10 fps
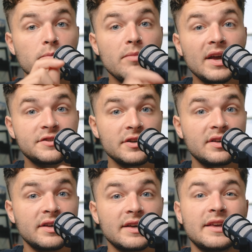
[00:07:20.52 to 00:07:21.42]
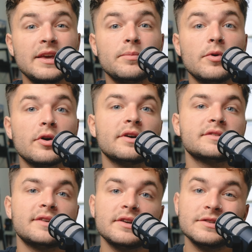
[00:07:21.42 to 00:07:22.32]
Make sure you click keep or
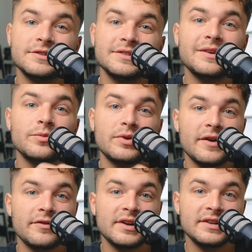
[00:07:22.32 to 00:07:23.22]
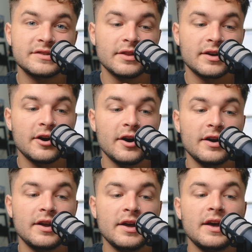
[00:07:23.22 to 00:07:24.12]
else it'll delete whatever it is on the
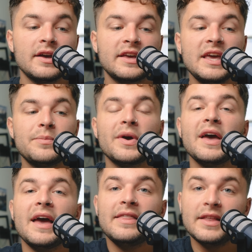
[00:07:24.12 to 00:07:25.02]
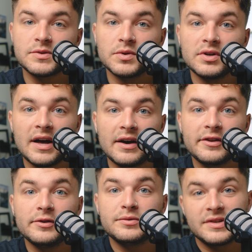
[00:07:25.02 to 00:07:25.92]
card keep and this will allow
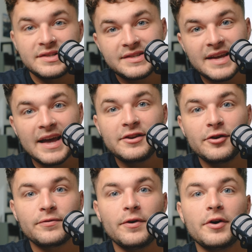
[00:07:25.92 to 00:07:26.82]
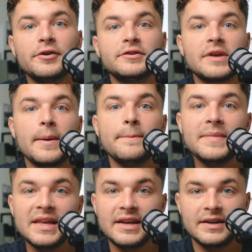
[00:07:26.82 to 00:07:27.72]
you to send your photos
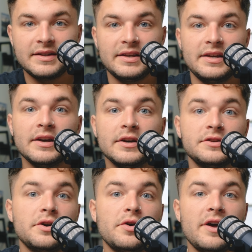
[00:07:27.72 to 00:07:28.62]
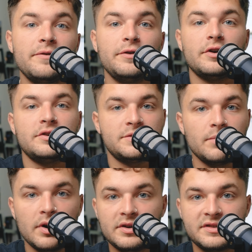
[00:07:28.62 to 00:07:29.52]
immediately so if you're on a
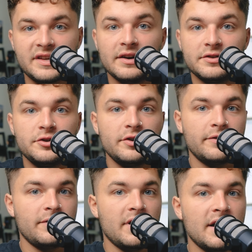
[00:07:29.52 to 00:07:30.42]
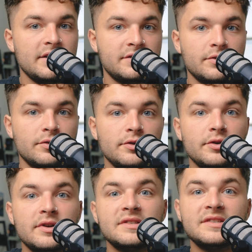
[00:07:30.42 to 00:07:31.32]
smaller scale shooting for a high school you
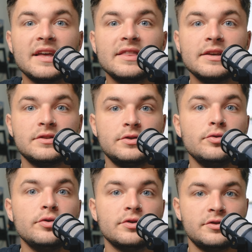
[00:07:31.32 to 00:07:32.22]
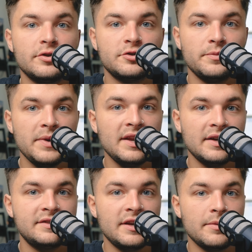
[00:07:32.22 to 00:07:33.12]
can send this to your social media
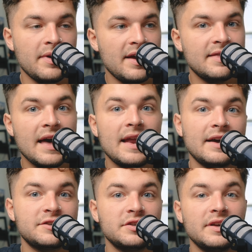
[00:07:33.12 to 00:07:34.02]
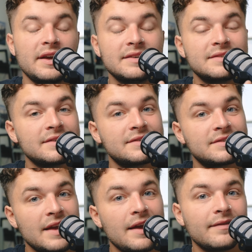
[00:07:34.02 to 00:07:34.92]
team and that actually is the
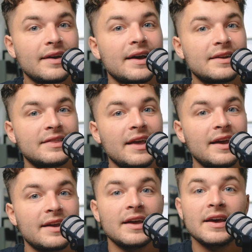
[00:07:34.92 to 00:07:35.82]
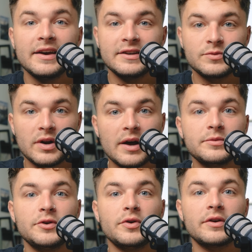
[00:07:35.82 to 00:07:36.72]
same kind of thing as what i'm
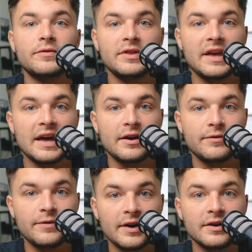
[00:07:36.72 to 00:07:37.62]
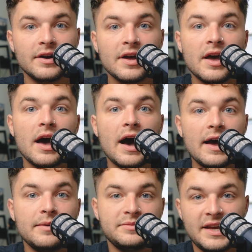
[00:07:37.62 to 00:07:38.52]
doing for the nfl
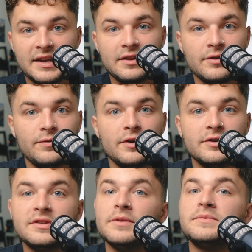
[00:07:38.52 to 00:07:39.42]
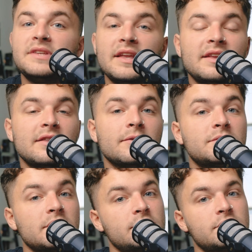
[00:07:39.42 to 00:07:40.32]
i am taking the photos and i'm sending them
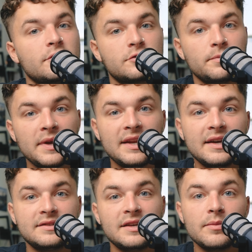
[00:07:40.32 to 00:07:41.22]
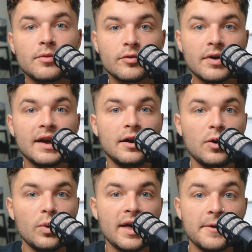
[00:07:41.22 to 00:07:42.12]
to the social media team right
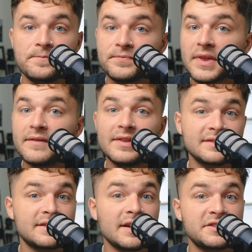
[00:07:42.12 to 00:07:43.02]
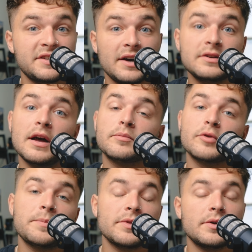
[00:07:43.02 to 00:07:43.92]
away there's a touchdown, I'm
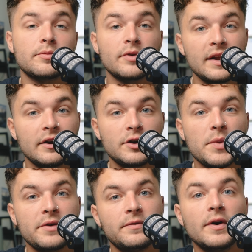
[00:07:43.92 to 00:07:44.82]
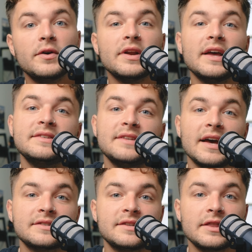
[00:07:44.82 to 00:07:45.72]
ripping them right on my phone and
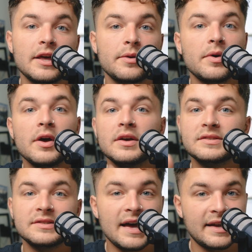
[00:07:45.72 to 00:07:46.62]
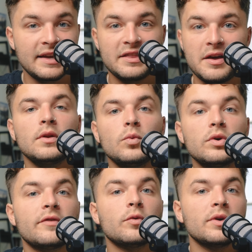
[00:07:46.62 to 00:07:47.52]
texting them, slacking them,
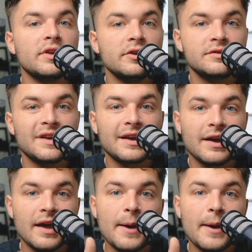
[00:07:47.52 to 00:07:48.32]
whatever we're using